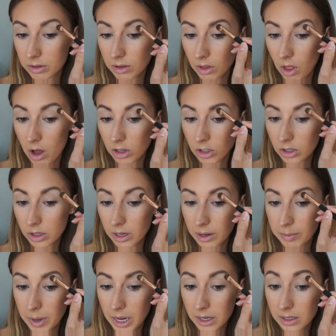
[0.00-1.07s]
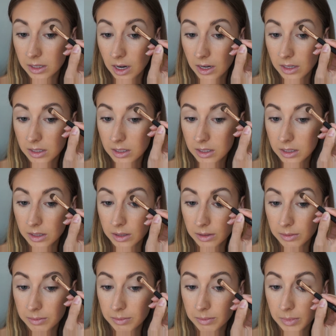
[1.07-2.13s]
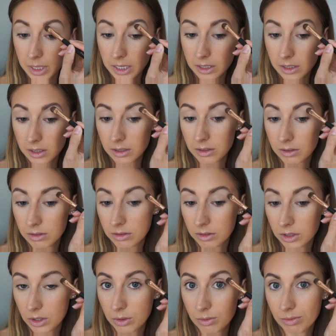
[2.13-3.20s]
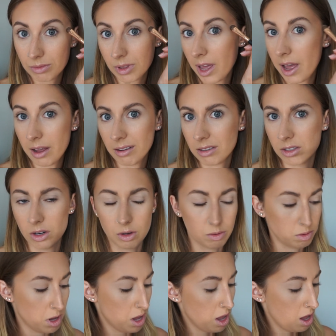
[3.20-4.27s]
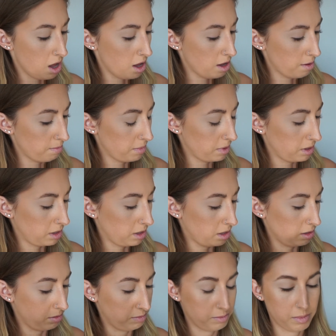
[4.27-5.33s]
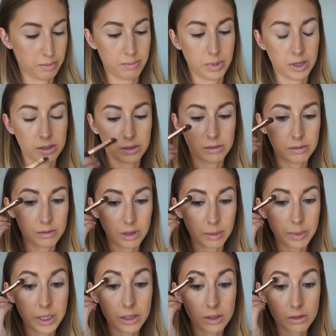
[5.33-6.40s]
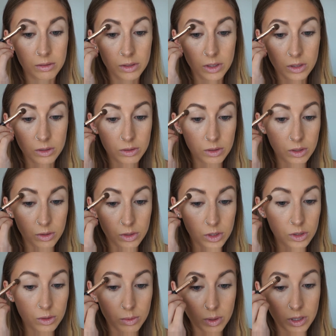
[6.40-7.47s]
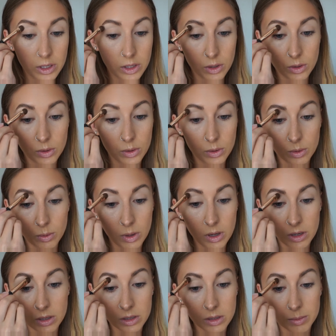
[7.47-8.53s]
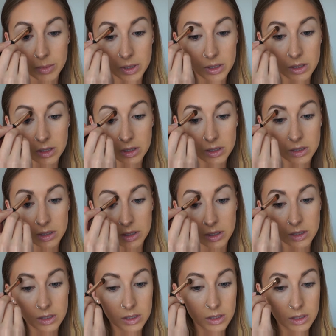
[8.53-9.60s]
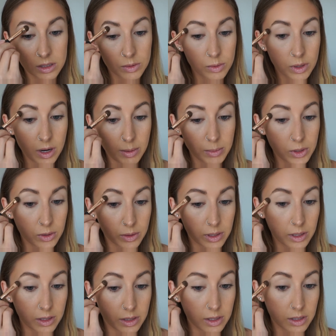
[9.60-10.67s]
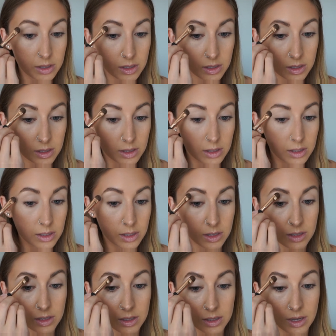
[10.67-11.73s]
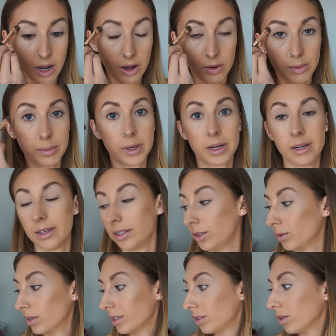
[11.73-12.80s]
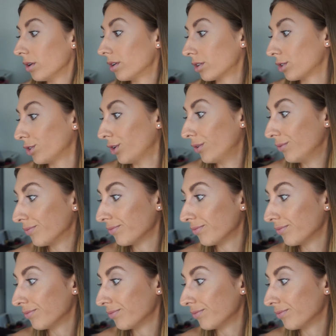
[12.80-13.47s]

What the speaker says: logically makes sense to me to do that. So but I mean, you do what you want, but this is what I'm doing, and this is how I'm gonna do this look. So